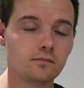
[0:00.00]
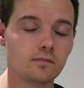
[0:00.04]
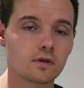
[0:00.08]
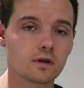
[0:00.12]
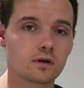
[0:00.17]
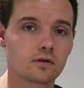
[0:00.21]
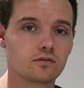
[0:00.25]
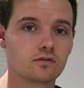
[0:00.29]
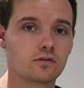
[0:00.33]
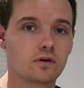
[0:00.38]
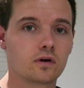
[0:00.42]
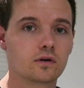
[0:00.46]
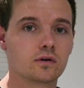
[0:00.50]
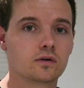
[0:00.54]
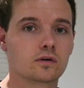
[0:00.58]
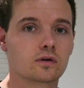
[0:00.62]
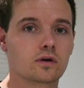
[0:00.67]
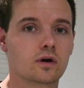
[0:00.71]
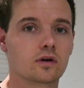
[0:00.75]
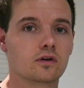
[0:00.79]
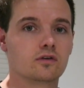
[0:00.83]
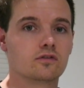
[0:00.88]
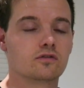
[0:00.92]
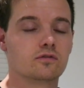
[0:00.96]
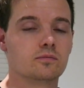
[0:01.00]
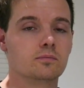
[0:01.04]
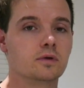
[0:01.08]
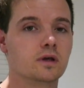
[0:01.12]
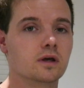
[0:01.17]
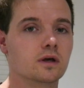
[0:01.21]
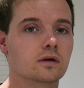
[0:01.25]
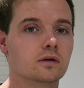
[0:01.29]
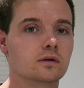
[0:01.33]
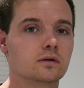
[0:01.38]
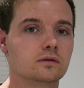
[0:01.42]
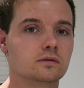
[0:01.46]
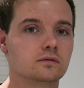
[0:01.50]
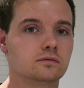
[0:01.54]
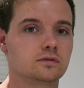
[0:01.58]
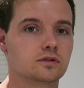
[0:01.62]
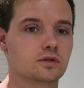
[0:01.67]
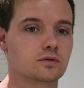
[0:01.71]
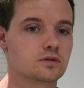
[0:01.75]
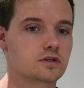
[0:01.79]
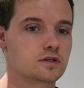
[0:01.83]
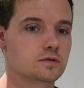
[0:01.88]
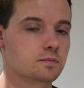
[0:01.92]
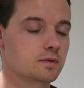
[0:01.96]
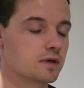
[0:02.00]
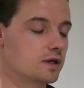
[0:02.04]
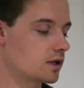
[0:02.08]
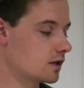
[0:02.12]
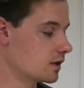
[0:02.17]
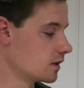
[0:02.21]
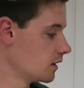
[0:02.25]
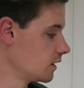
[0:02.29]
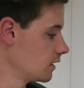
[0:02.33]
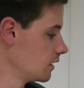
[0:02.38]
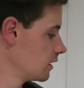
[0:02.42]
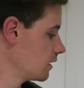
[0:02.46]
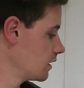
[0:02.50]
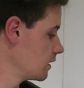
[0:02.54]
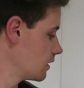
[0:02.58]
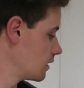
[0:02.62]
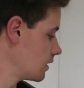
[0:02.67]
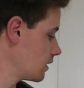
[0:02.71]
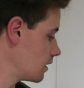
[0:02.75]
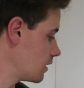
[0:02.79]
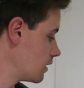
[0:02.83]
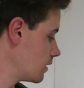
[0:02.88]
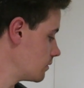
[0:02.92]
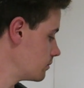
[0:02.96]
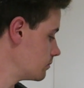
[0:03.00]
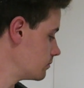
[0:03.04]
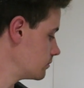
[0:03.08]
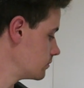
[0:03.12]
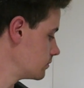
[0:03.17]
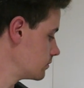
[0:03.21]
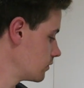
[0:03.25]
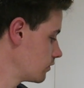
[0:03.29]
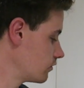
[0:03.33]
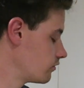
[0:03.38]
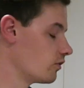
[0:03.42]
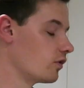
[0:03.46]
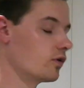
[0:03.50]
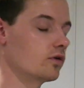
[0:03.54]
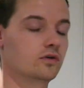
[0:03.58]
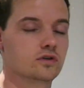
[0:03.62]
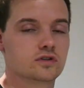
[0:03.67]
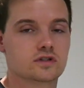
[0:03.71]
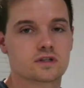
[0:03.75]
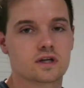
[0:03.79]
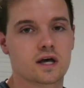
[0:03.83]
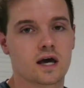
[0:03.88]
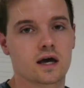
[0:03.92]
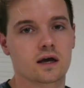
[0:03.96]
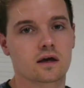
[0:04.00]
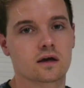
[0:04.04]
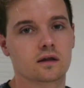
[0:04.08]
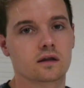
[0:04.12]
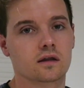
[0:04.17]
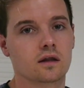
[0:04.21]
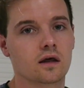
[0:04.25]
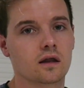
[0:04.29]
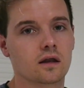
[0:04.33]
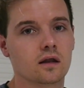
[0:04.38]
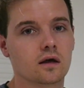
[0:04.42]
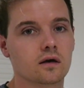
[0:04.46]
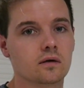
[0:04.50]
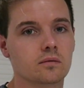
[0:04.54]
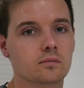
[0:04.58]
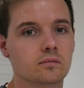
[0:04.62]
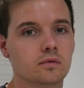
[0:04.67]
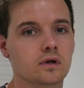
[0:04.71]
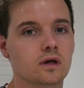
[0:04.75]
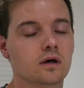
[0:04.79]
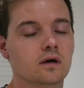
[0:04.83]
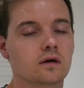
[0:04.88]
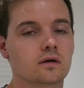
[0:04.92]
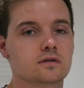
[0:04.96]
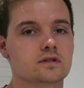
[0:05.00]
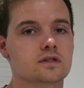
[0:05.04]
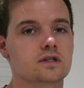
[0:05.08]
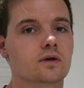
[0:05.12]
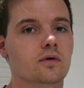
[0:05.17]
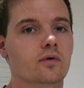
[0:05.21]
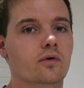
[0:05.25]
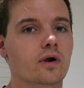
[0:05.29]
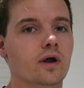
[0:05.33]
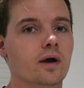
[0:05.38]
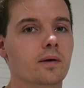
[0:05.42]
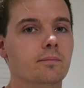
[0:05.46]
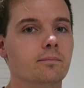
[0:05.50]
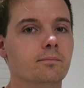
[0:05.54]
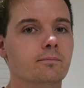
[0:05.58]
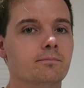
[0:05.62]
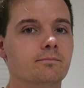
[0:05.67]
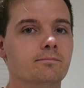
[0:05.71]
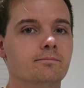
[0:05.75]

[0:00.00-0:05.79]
final kind of meal, so to speak, or final snack, and then yeah, I'll see where I am.